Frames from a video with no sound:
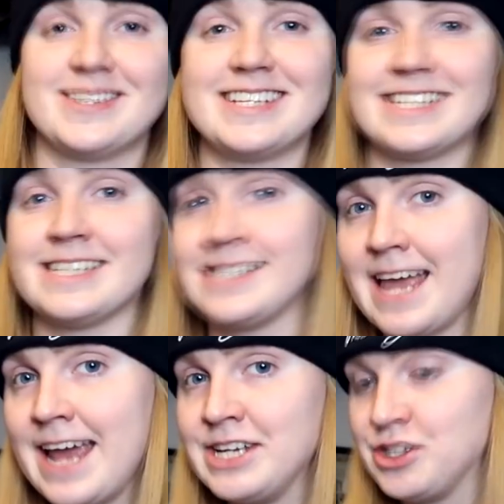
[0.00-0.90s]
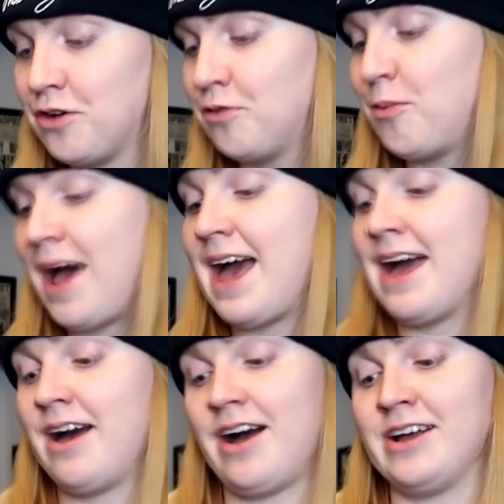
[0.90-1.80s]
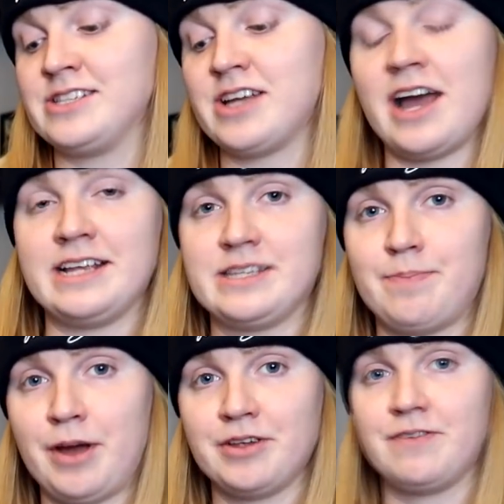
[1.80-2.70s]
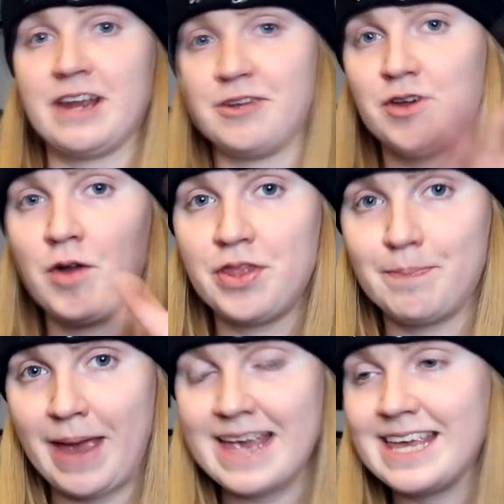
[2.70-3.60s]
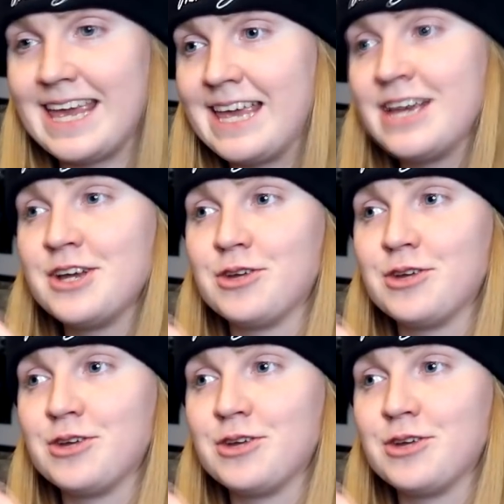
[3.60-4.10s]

So this is a stage of where I started to post videos on the Bakey.